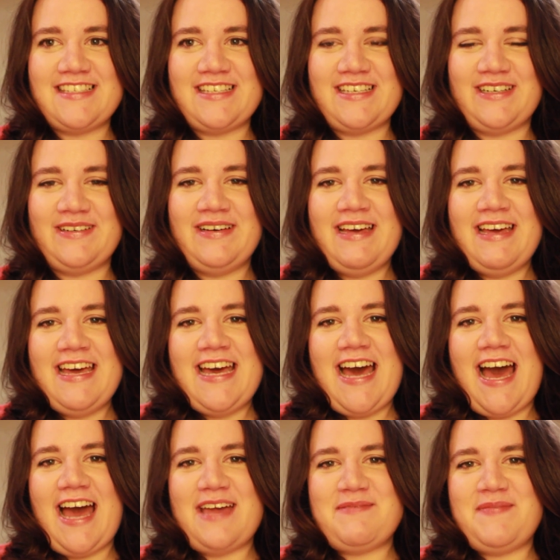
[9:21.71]
So
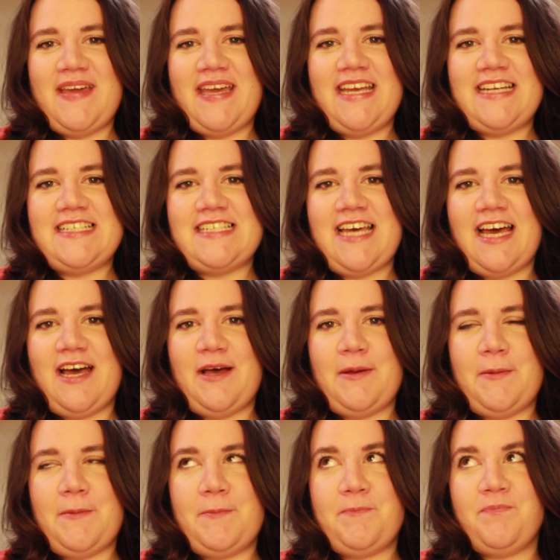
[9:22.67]
I made
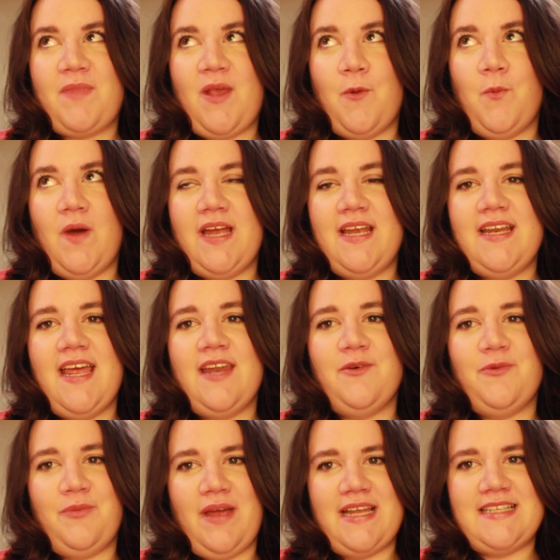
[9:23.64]
a white
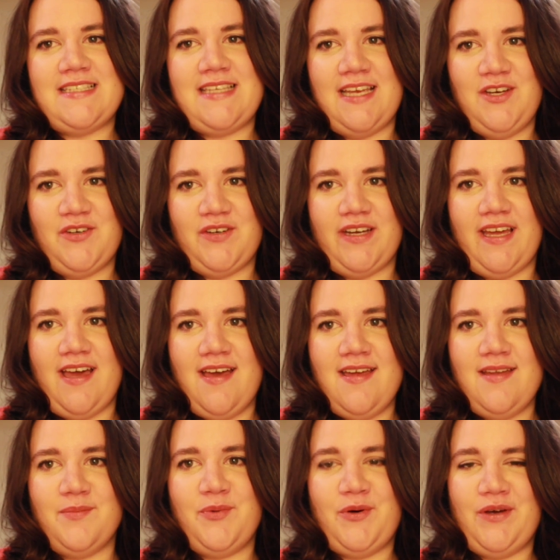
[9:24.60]
and a red
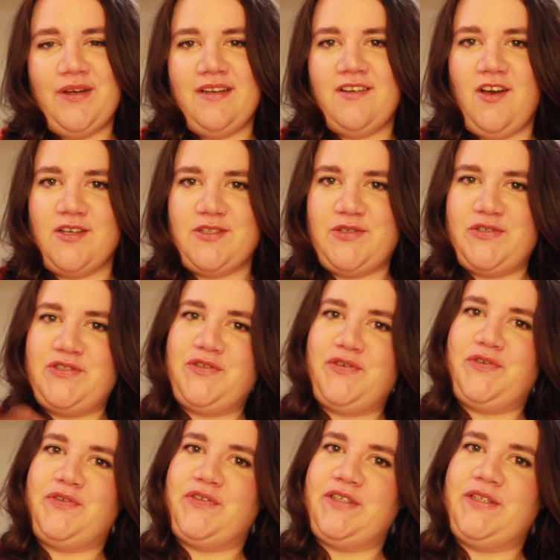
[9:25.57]
sangria and put all sorts
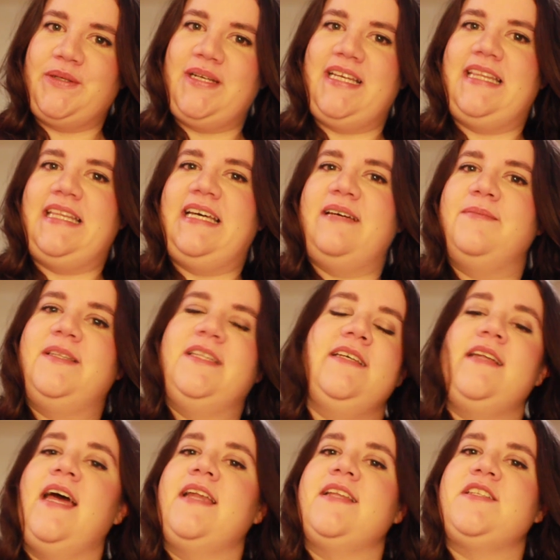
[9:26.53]
of fruit in them and
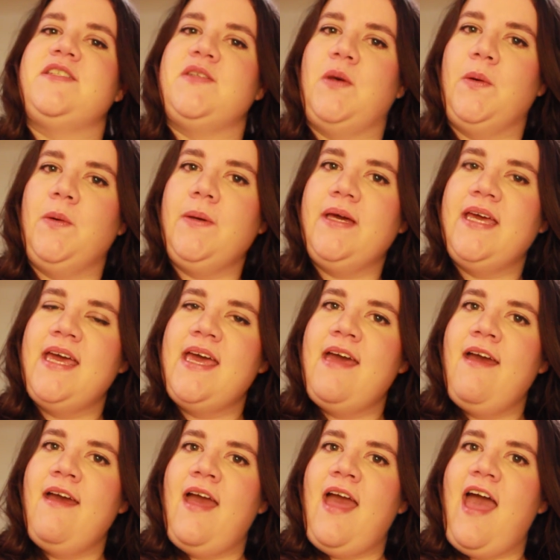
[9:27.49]
then had it soak.
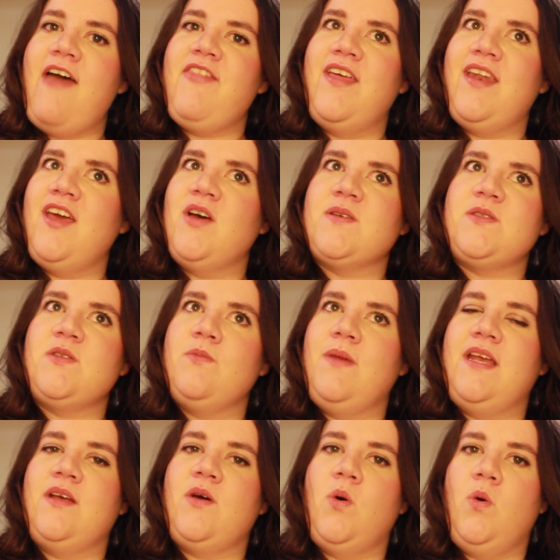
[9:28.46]
And then I also
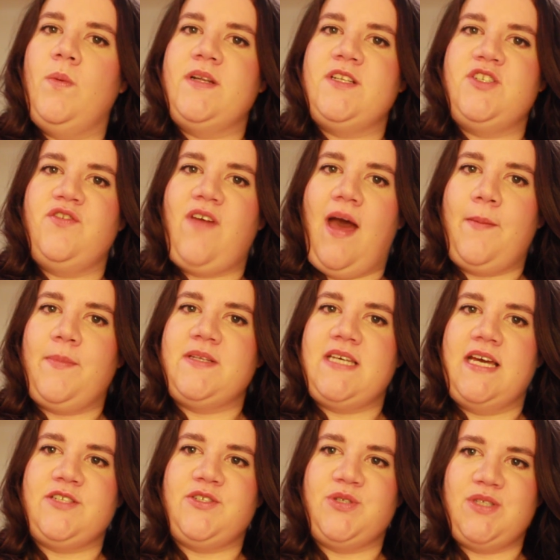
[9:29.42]
made a whole bunch of
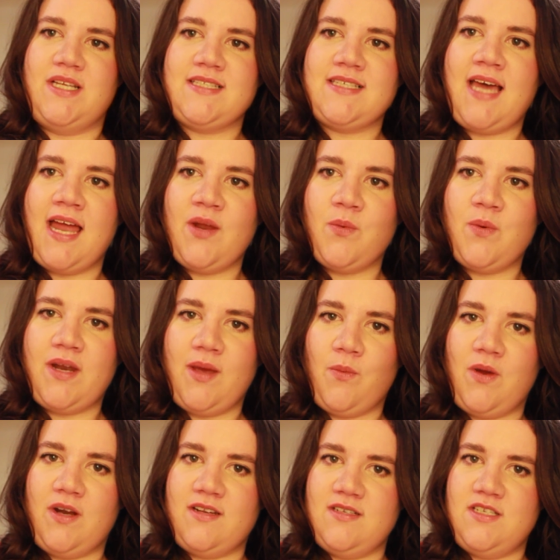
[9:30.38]
appetizers. That's kind of what I
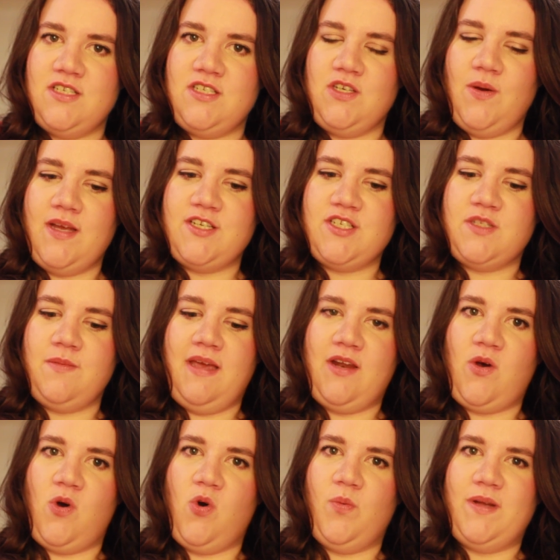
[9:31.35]
wanted to do. I just
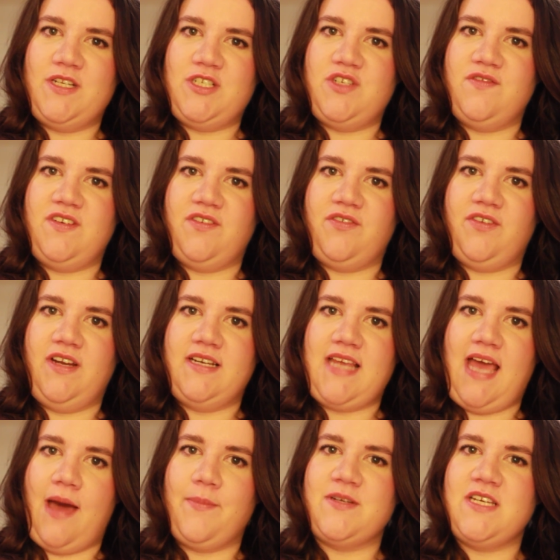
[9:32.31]
made a whole bunch of
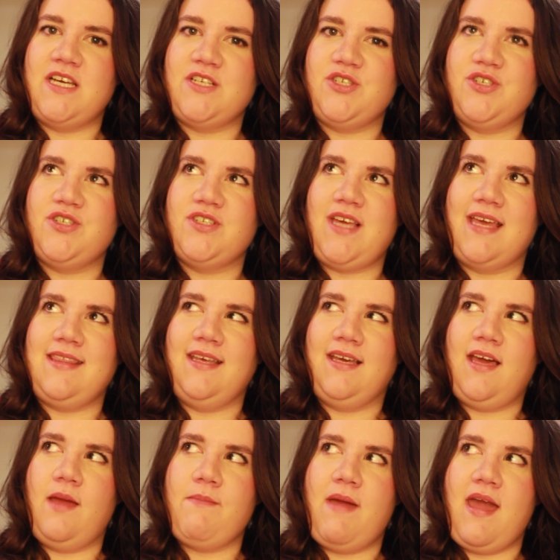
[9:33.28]
different appetizers. I
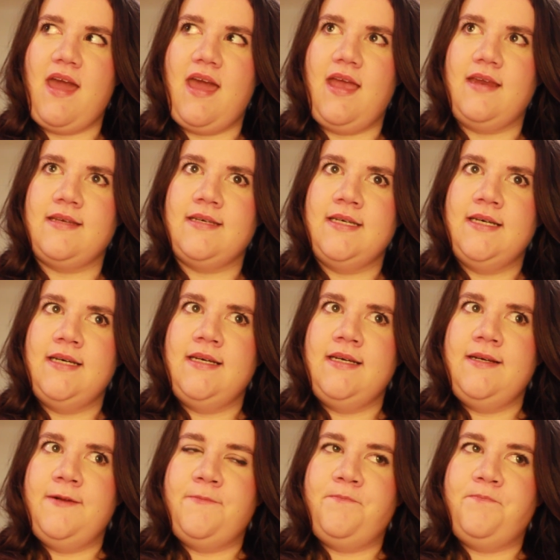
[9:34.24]
think I made
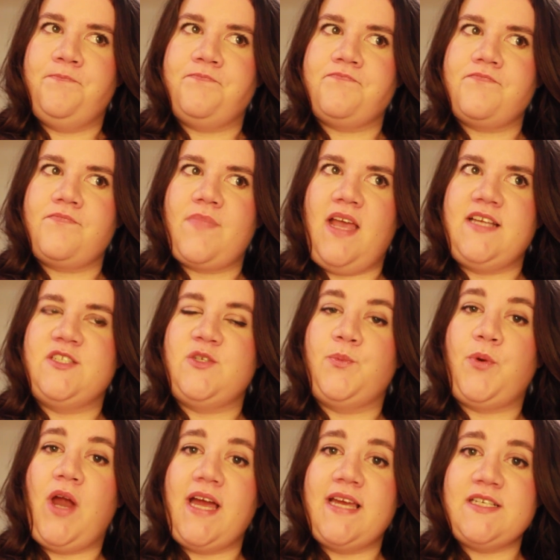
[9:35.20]
a
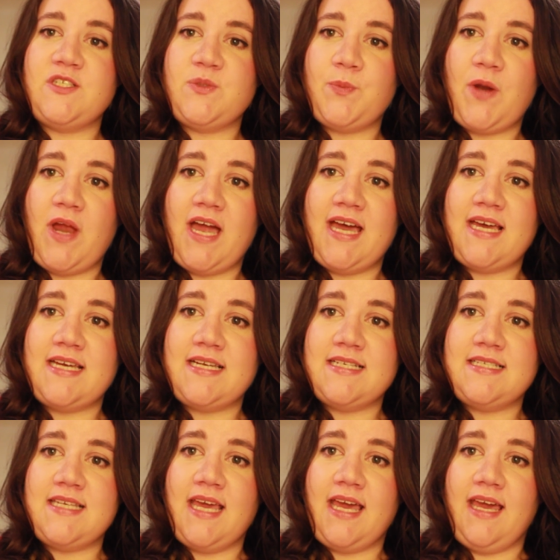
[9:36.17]
surprise
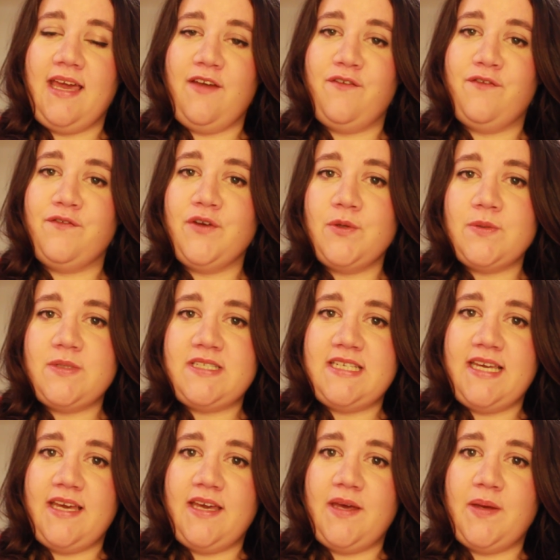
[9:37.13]
spread, a fruit
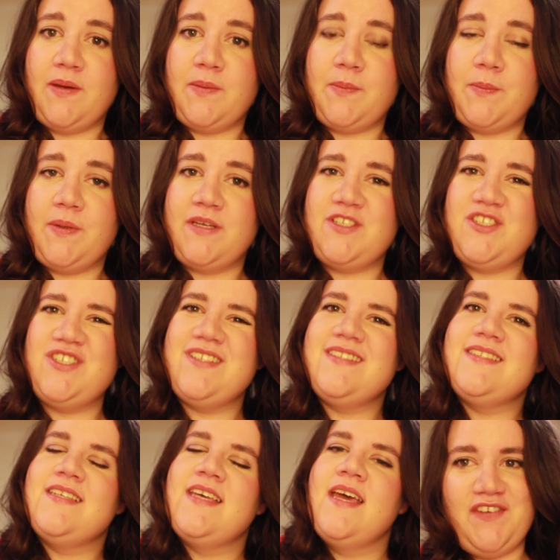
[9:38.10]
dip,
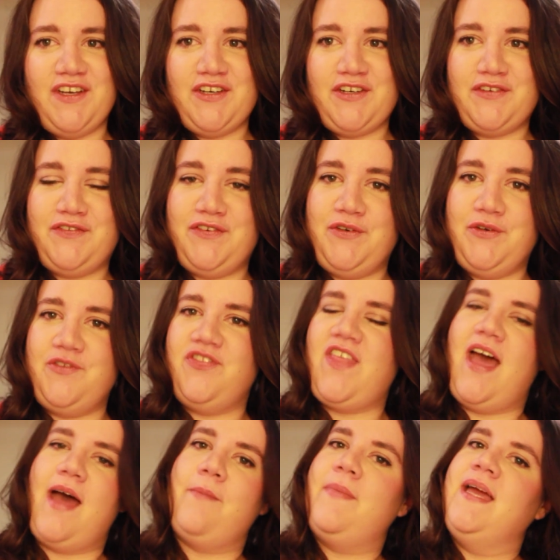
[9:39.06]
just finger food
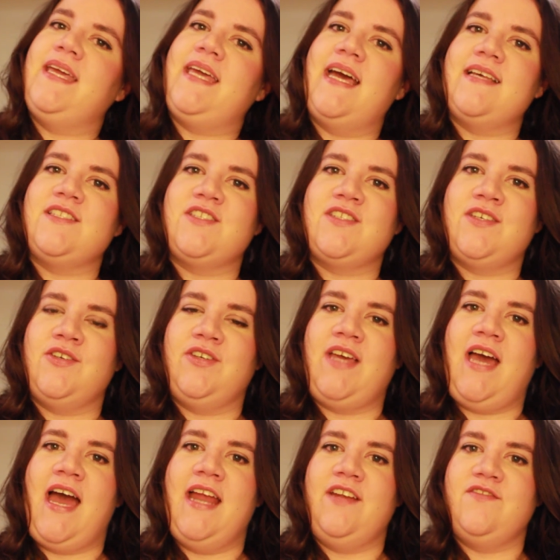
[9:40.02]
that my guests could
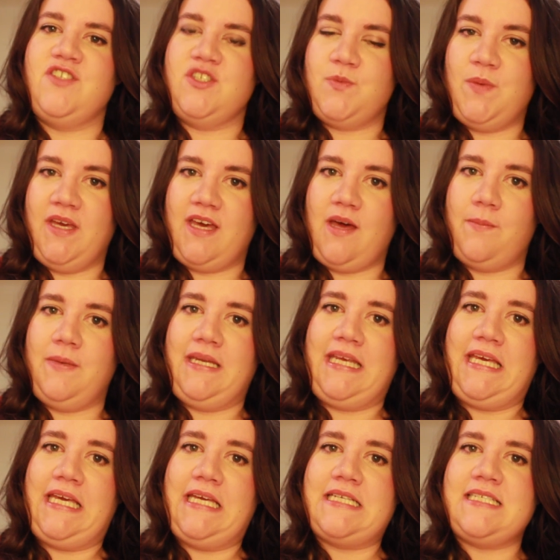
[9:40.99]
kind of just pick up and
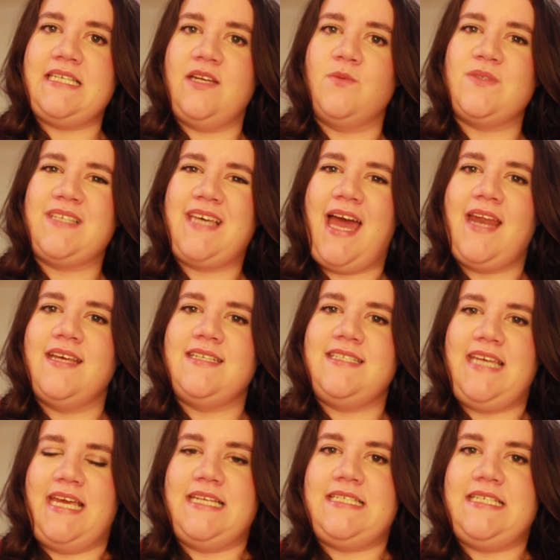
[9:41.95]
eat, and it was kind
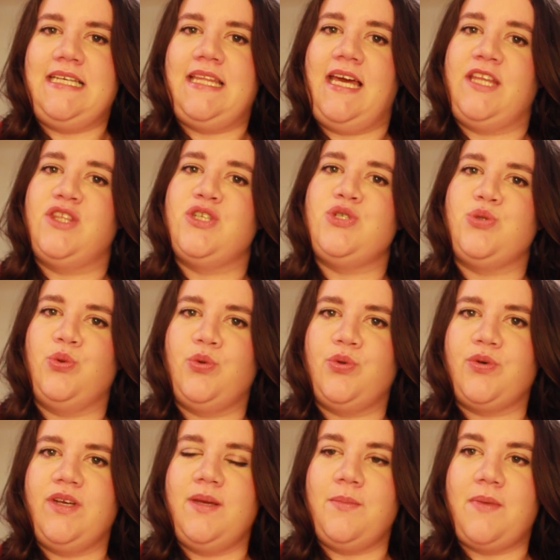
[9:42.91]
of dainty like the
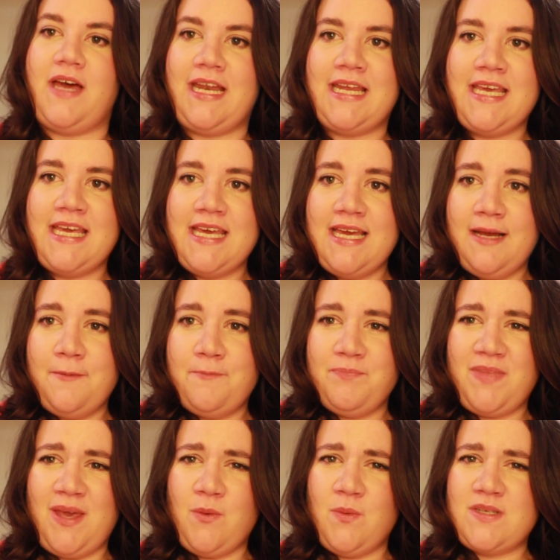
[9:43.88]
jewelry, but
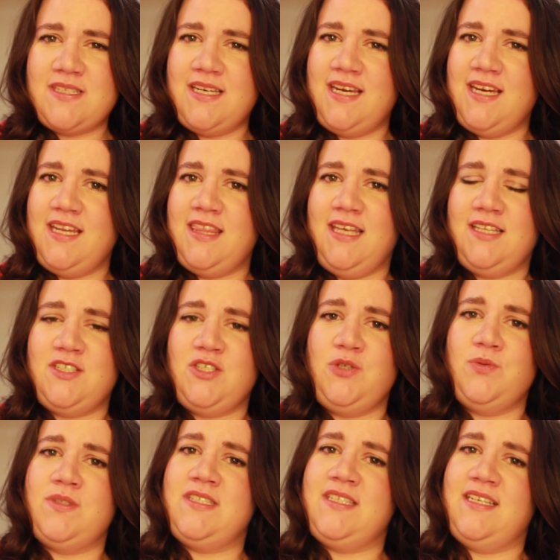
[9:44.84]
it wasn't anything
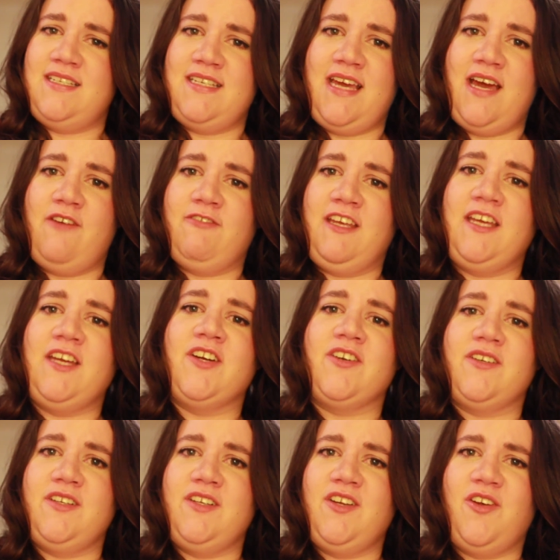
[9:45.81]
too sit-downy
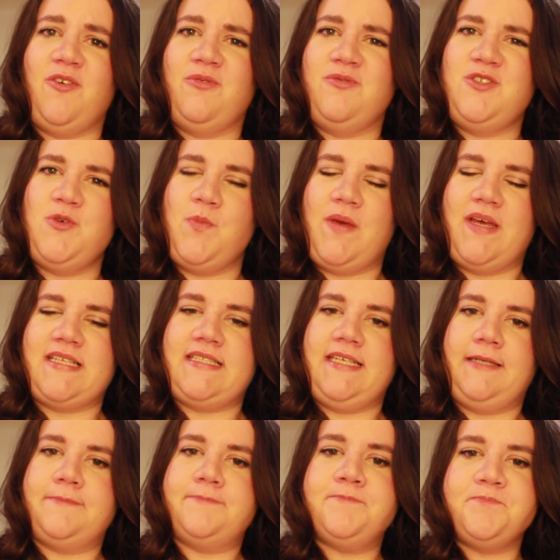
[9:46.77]
or, you know, too
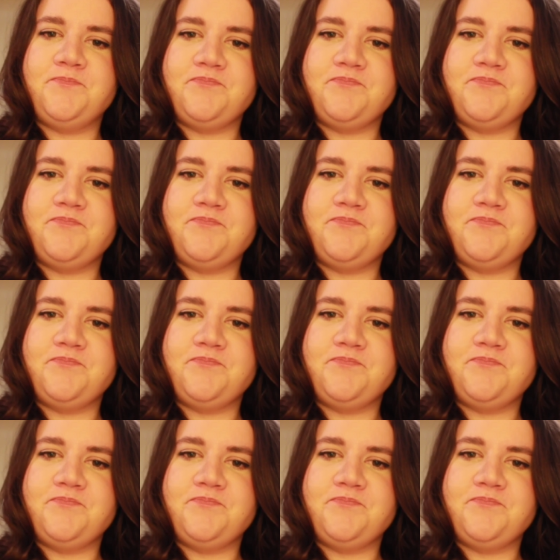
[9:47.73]
messy.